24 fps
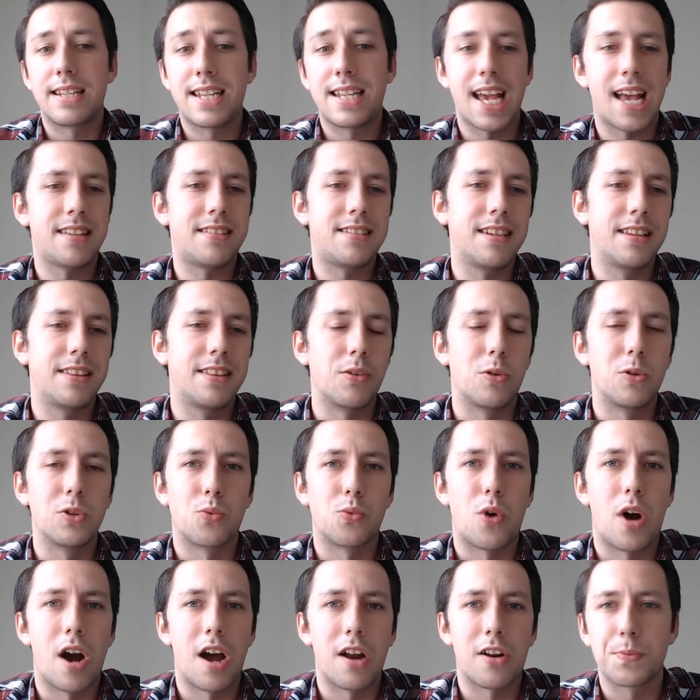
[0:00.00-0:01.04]
tested
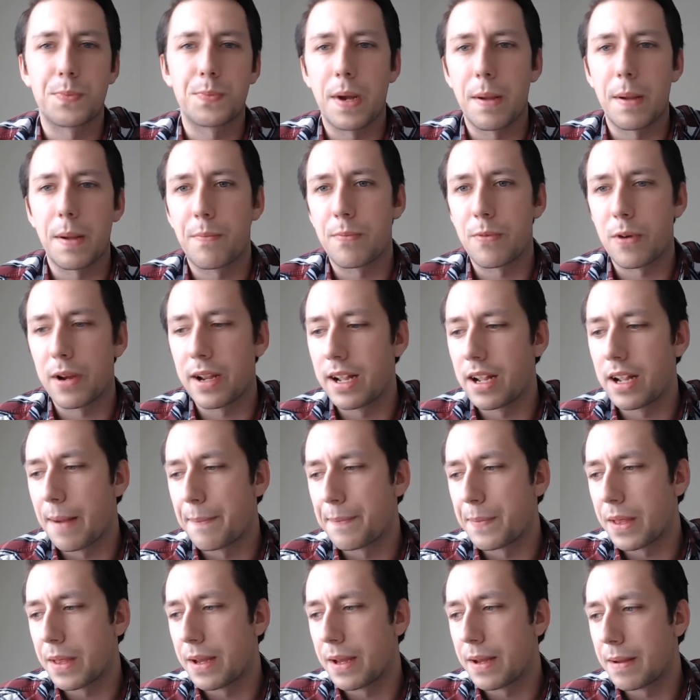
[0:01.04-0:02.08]
those waters by bringing
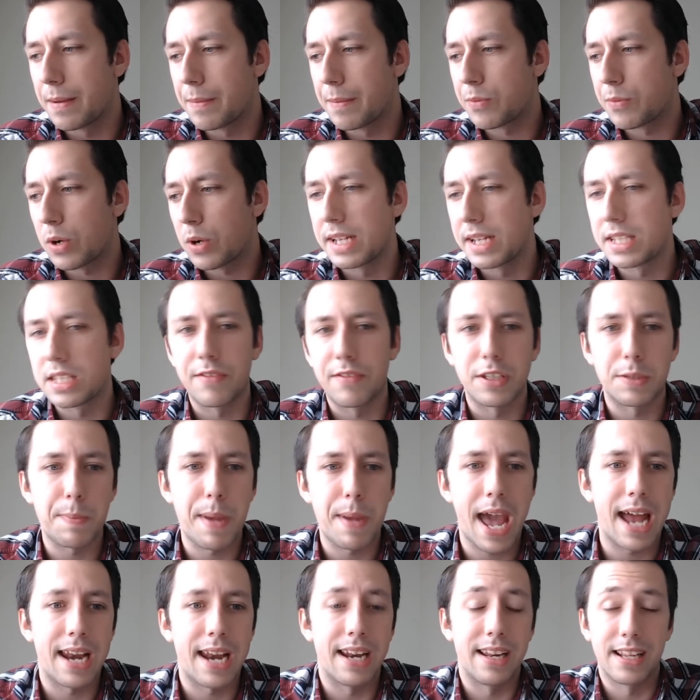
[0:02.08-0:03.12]
up the price of his
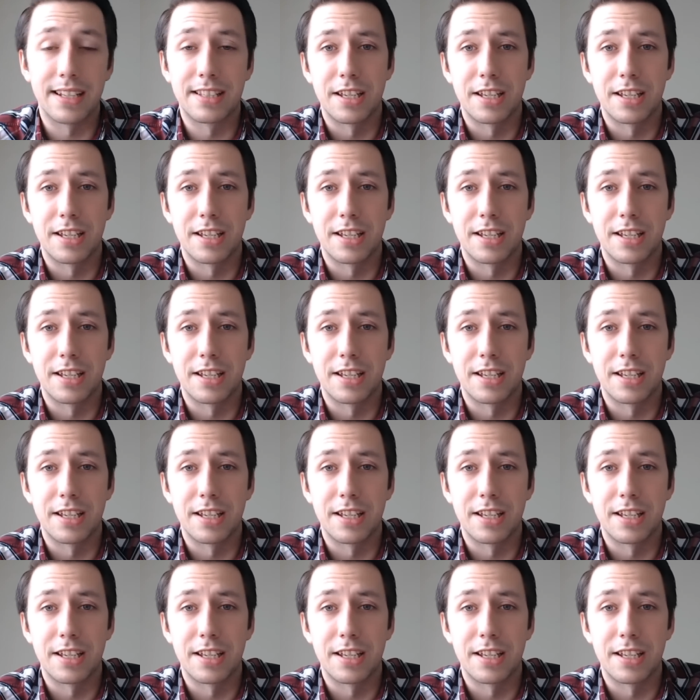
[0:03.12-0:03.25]
patent.